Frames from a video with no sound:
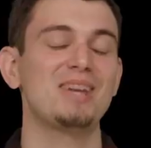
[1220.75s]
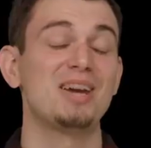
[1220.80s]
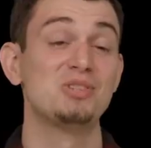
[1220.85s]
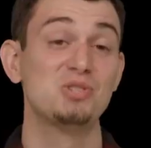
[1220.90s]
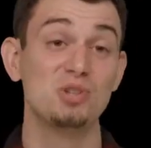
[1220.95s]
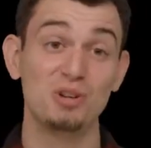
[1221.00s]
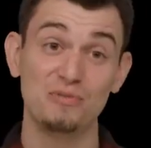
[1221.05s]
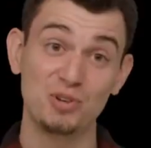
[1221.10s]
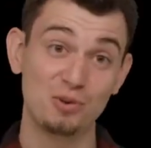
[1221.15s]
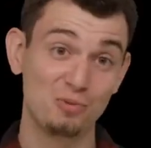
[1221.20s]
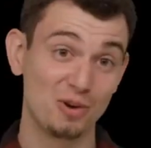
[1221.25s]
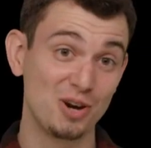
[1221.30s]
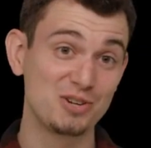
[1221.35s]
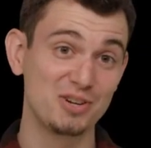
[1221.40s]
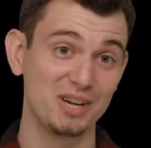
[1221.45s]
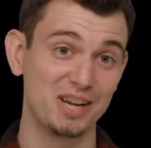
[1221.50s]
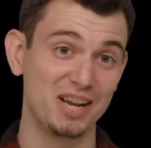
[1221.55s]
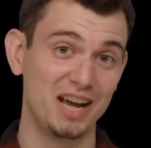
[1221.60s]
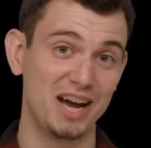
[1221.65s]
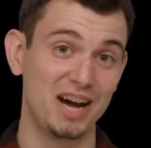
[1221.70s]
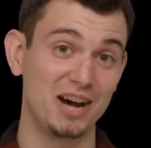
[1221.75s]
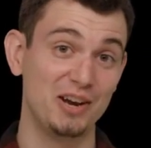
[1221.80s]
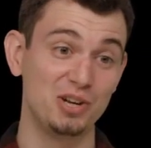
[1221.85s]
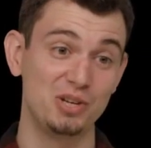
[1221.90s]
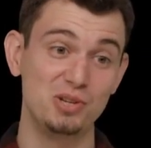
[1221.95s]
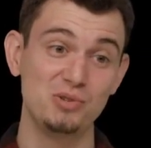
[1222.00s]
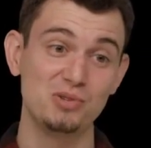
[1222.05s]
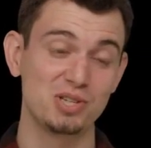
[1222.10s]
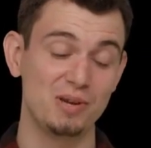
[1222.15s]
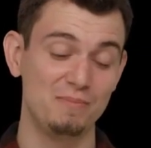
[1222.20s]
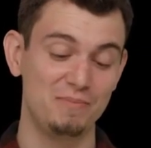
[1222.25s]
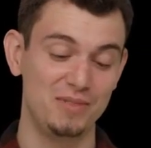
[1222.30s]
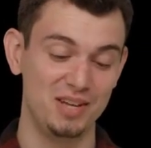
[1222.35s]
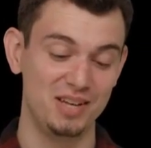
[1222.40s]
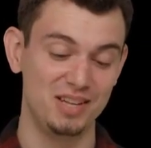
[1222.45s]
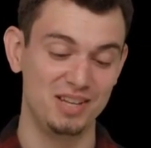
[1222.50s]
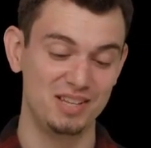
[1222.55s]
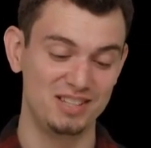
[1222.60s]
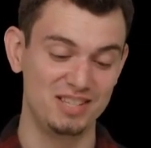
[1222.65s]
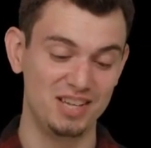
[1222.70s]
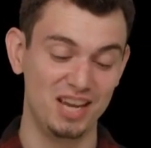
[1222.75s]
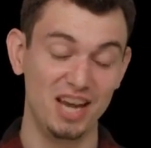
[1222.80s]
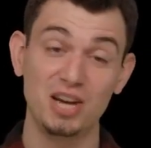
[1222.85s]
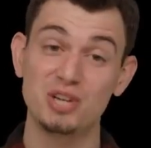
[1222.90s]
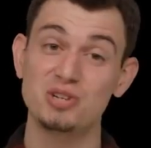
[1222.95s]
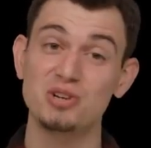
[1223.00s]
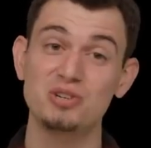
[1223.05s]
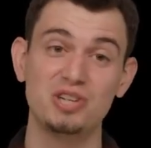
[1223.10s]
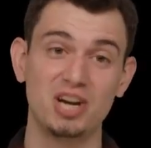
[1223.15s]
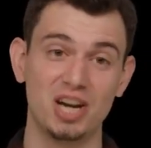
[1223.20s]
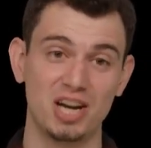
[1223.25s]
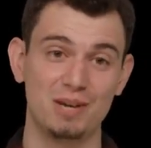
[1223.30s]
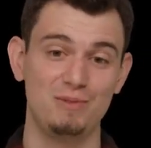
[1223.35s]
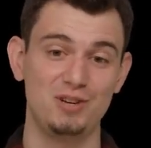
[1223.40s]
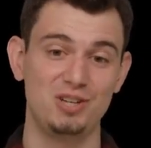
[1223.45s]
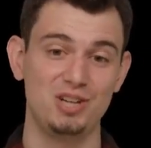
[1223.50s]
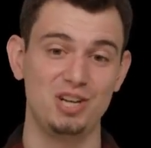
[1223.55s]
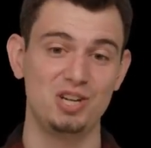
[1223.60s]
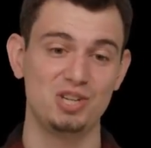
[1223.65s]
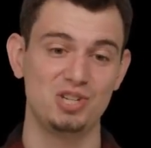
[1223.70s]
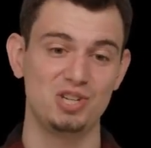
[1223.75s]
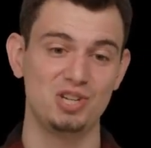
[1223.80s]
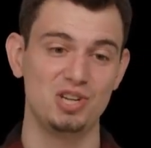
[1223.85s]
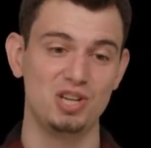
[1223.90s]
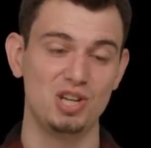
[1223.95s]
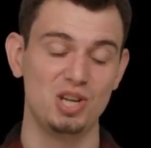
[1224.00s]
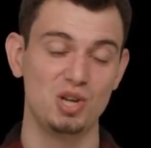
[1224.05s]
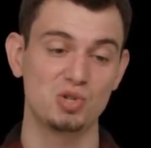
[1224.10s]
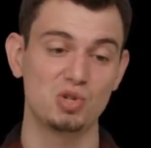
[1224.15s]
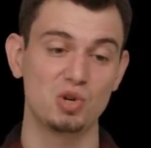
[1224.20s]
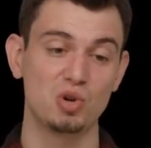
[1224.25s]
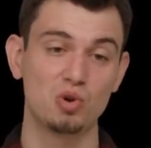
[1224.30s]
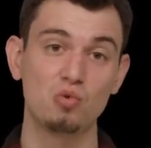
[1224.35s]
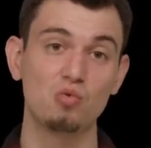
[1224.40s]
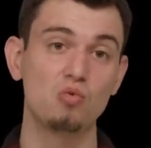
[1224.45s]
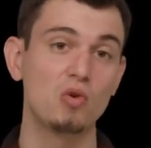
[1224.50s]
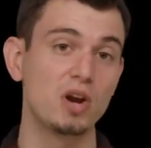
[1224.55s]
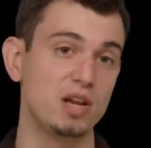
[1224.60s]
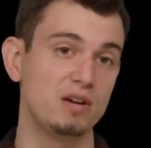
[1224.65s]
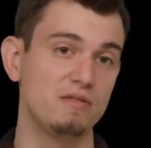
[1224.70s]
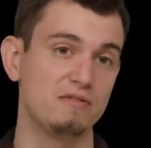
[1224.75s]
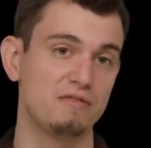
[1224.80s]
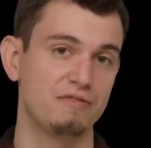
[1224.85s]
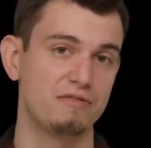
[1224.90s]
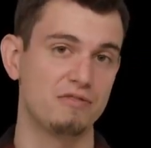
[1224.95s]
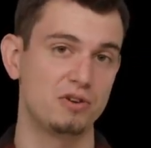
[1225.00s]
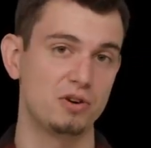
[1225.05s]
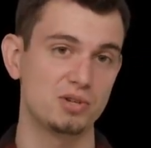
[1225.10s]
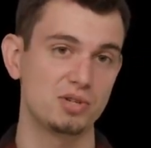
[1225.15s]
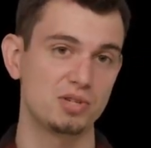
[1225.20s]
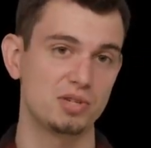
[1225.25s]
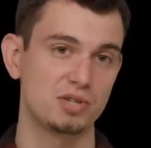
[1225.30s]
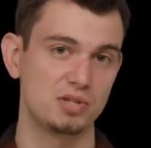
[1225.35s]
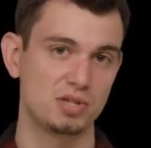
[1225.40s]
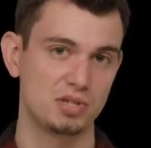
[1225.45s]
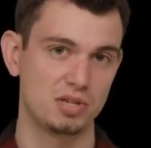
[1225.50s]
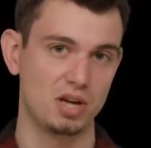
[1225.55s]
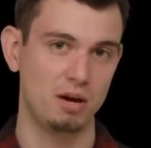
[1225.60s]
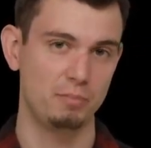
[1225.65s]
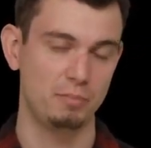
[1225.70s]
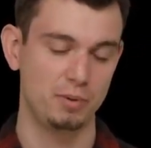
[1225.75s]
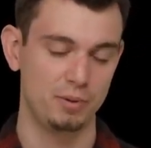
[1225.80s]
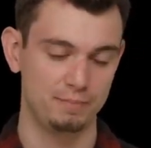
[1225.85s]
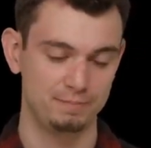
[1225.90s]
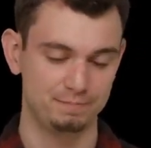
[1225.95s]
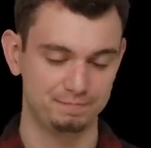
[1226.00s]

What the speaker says: So if you're wondering how to do something, the Android documentation is a great first stop.